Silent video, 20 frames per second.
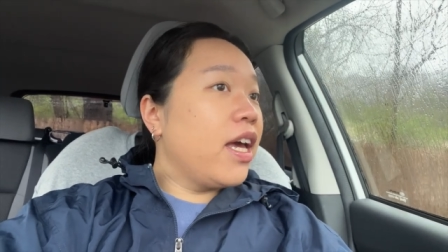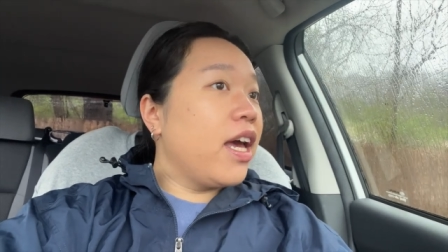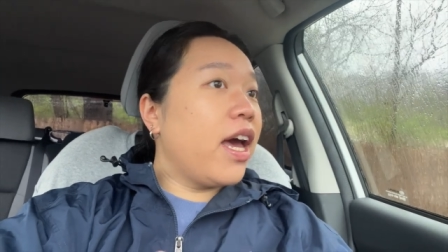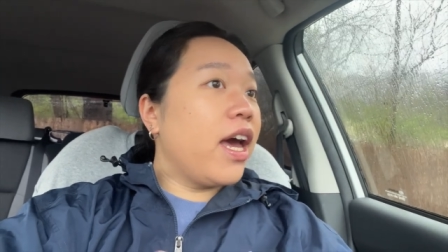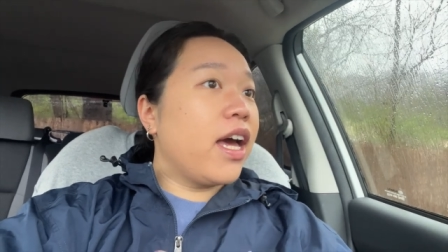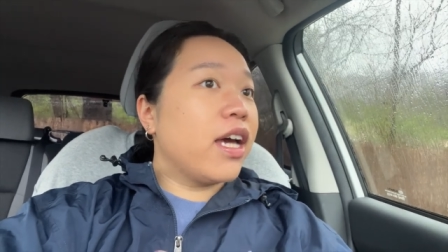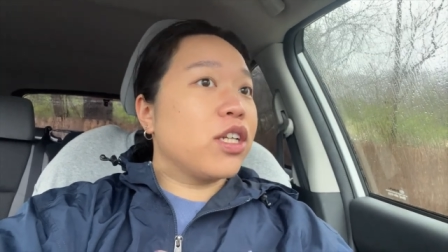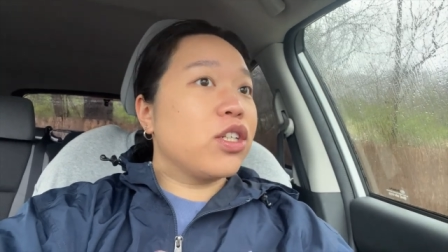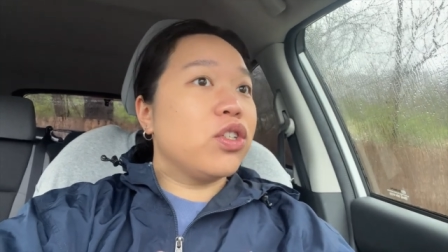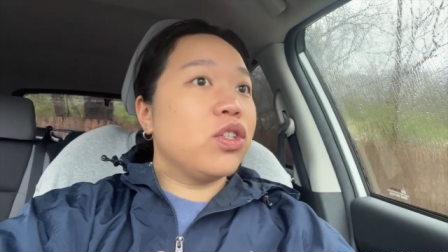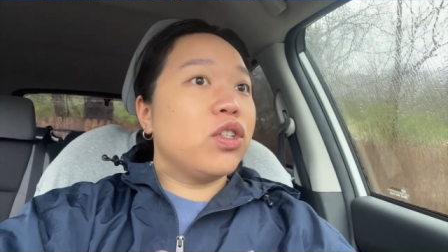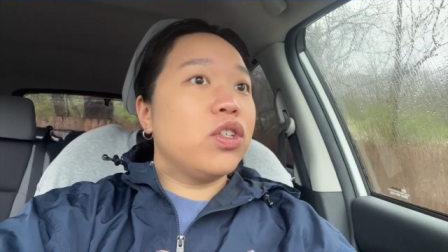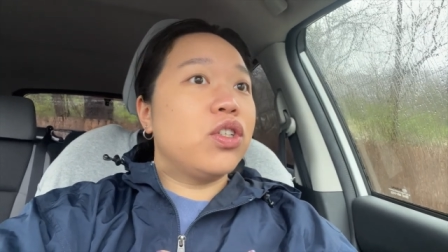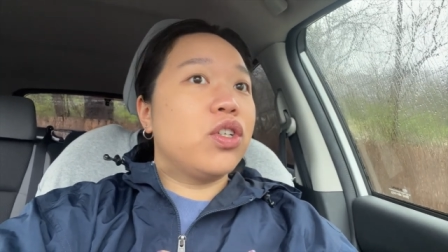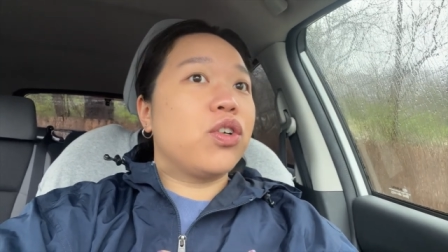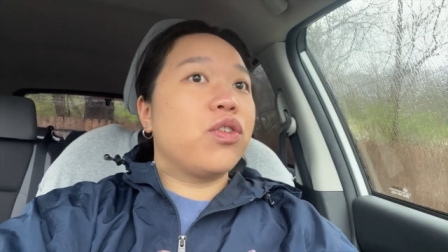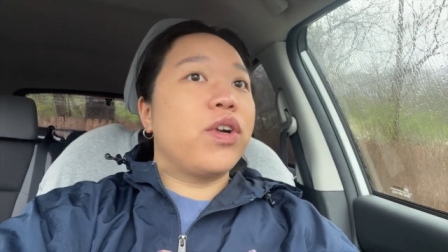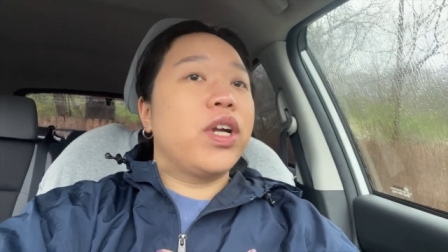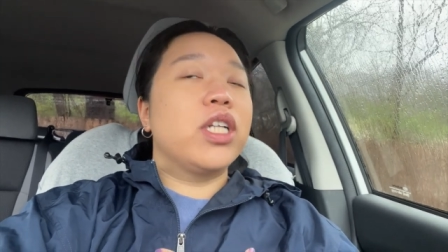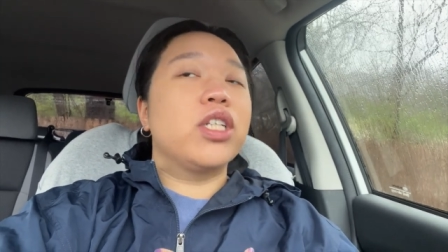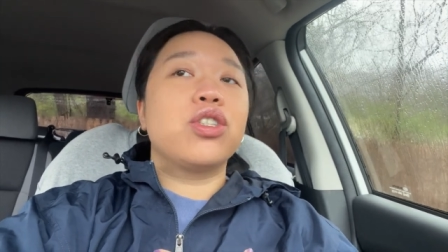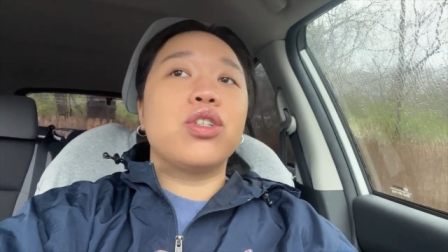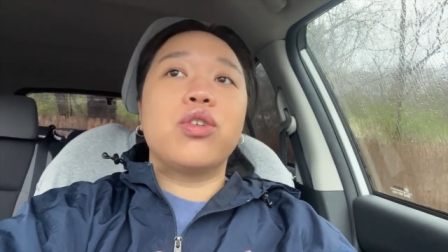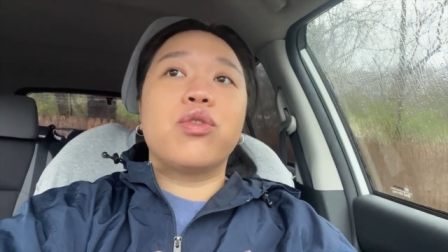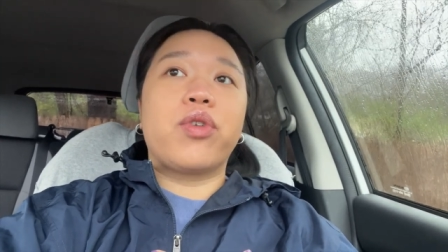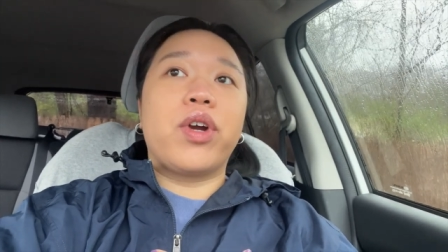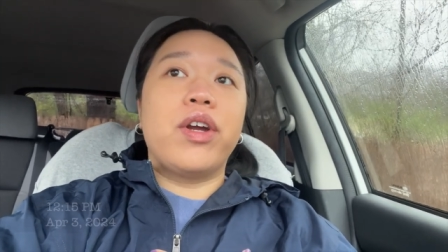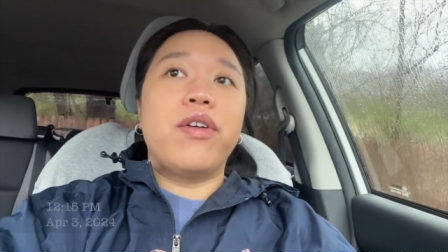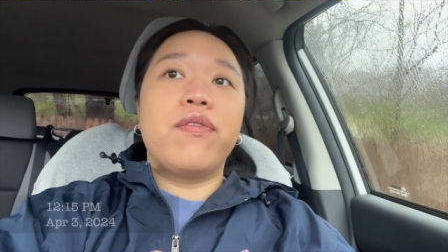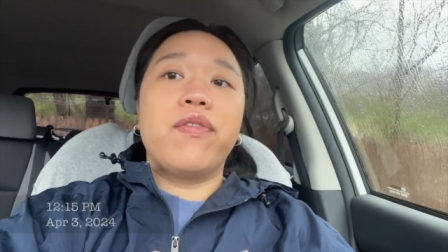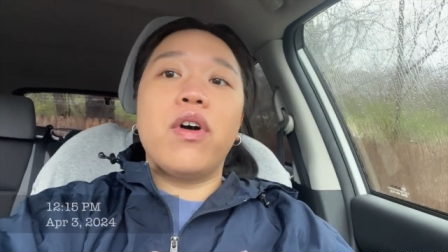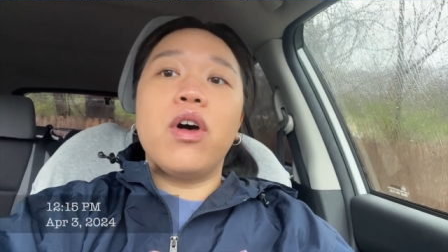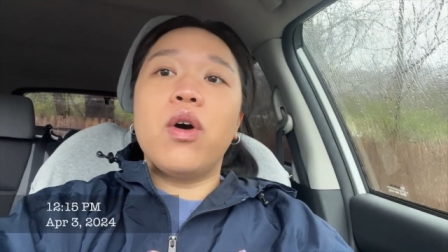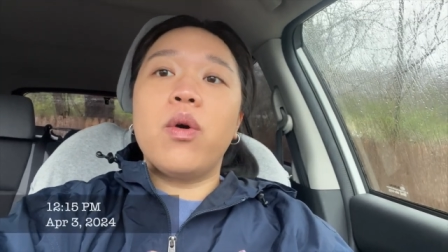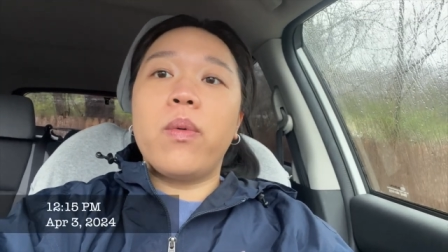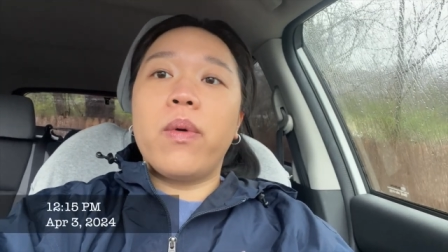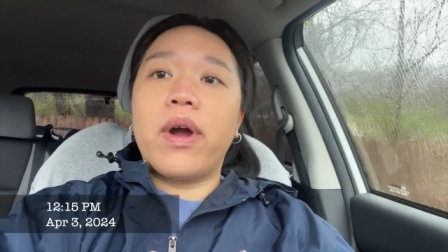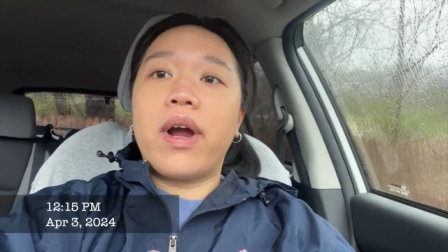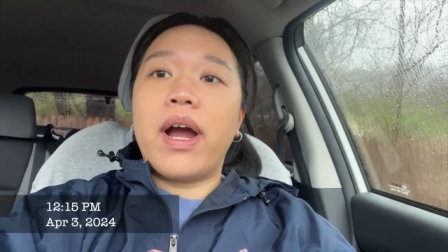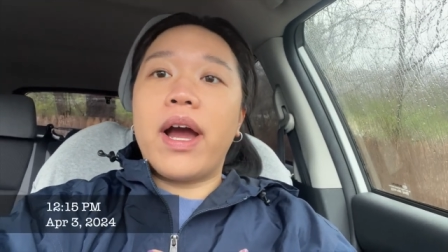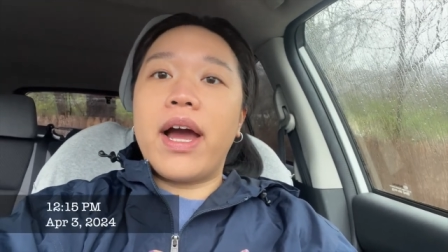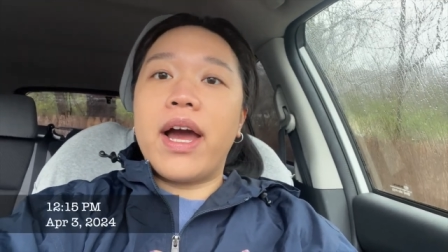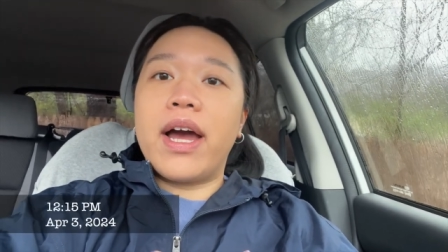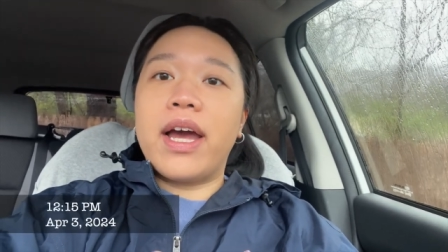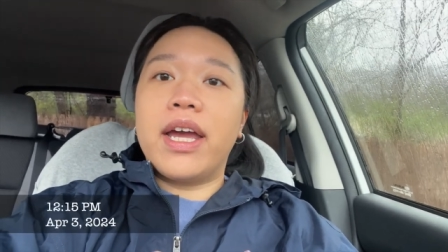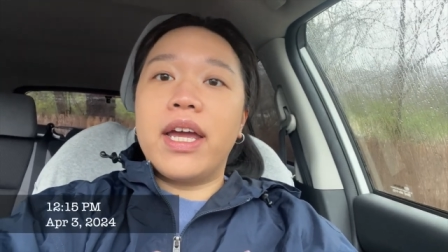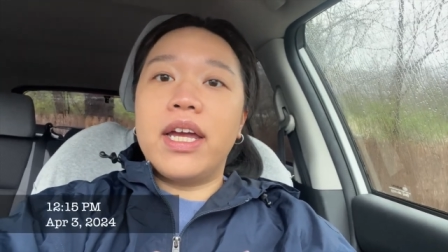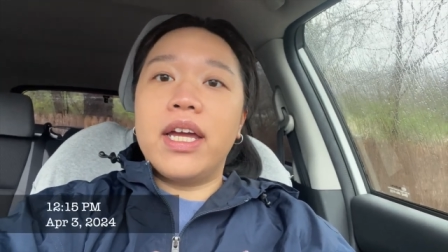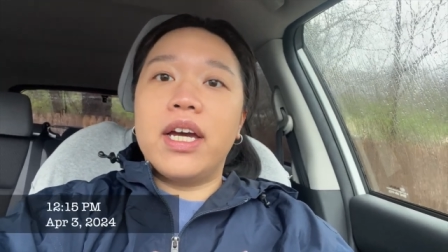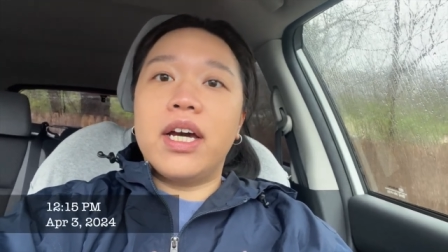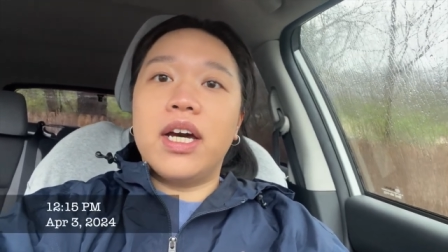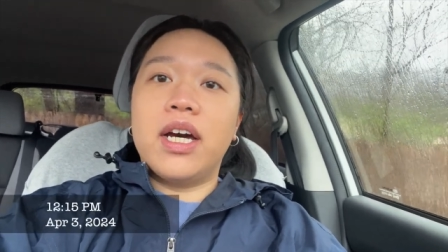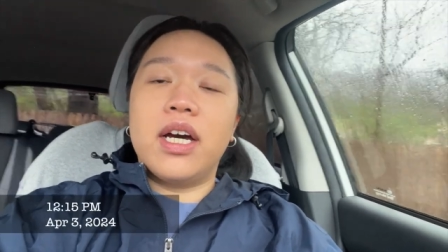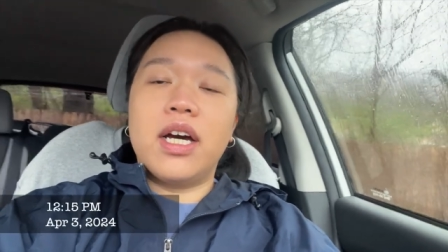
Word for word: actually torrential rainfall where I